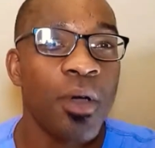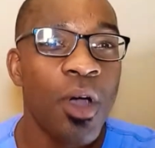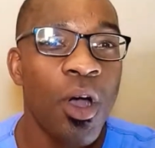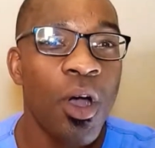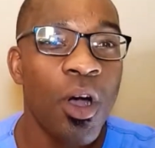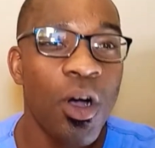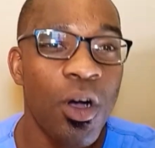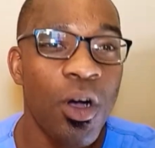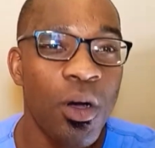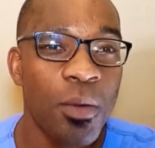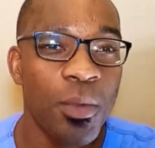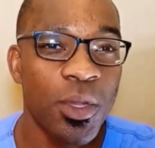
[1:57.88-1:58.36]

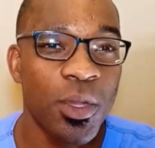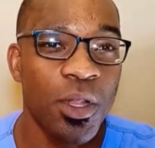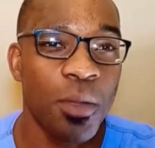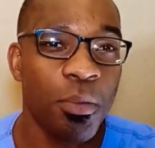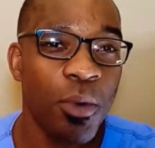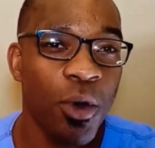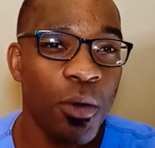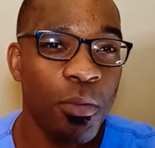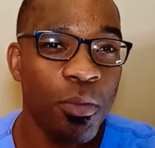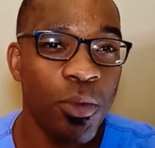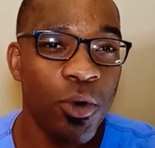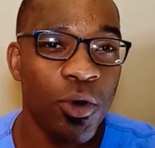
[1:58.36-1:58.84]
home of the
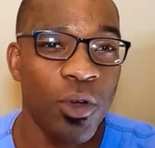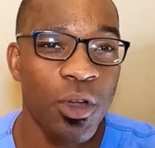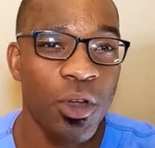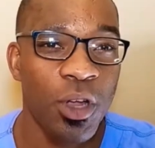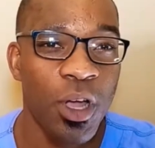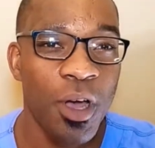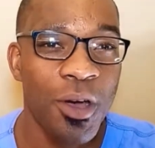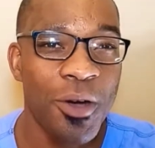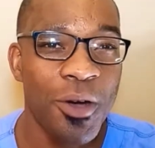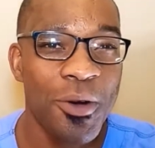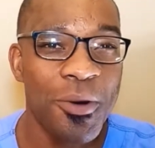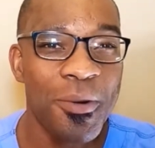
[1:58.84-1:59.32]
purple and
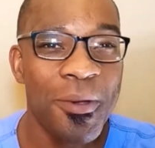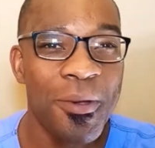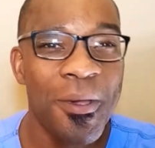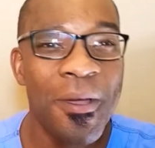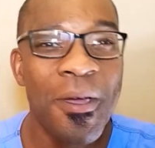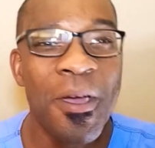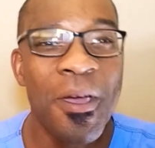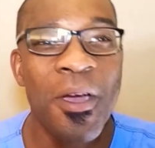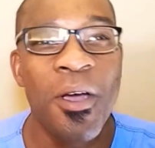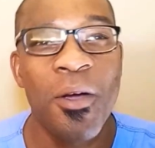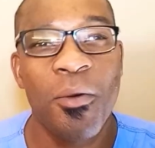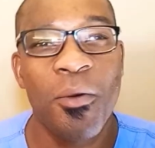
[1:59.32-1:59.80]
gold,
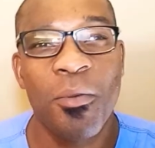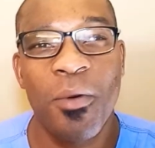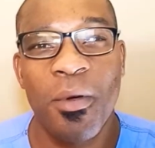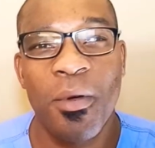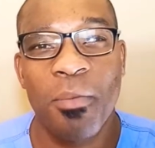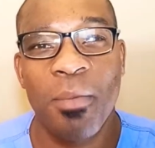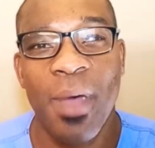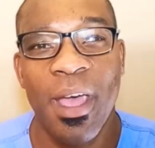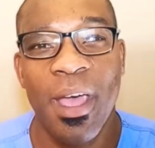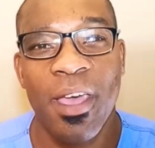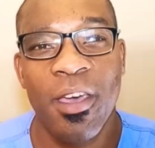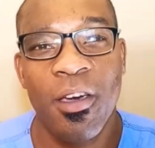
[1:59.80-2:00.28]
with my
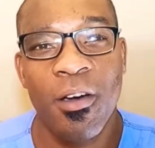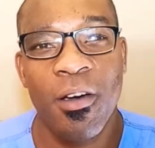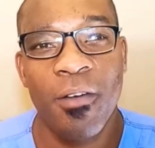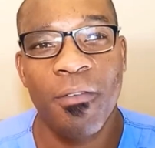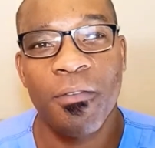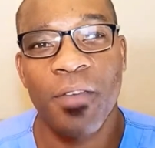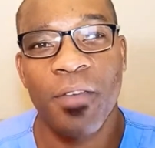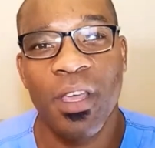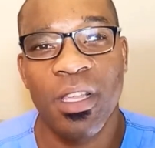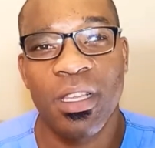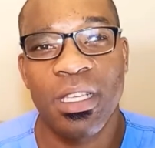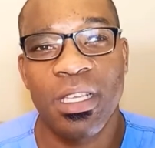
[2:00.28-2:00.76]
health
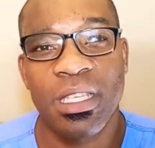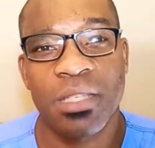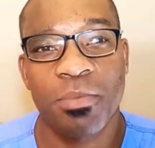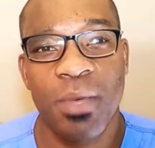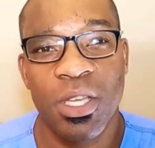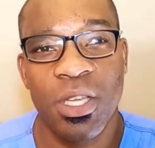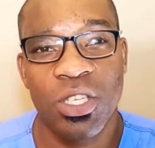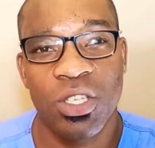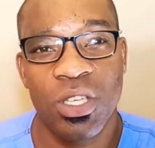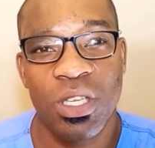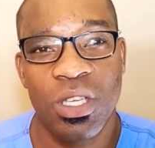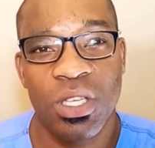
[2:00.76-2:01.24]
fitness
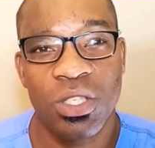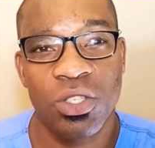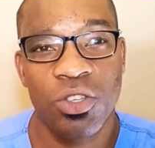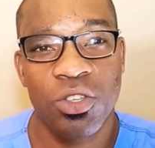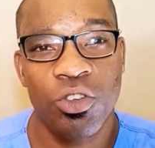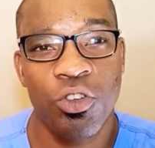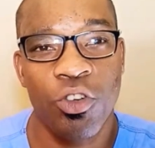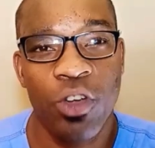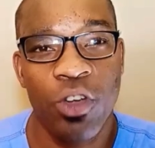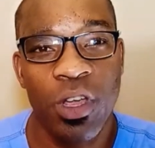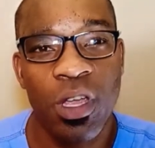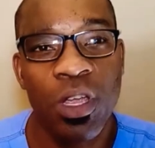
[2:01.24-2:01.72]
specialist
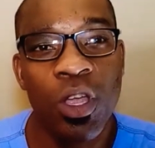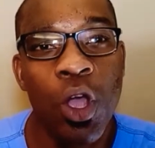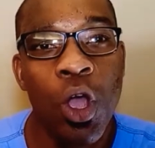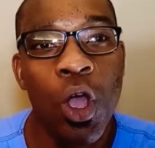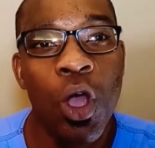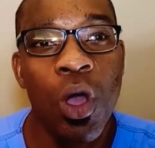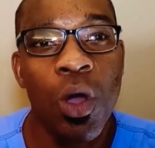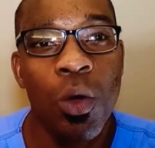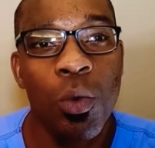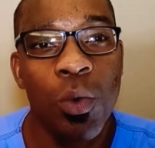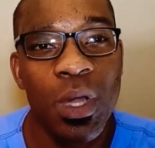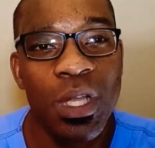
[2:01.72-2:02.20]
degree,
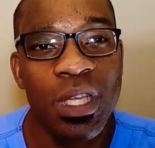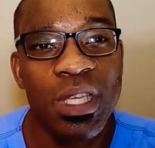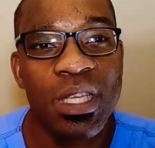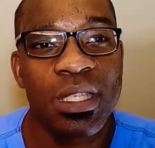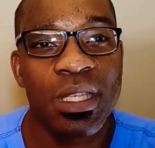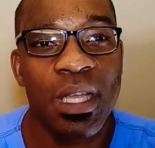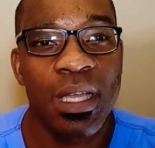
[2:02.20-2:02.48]
which is a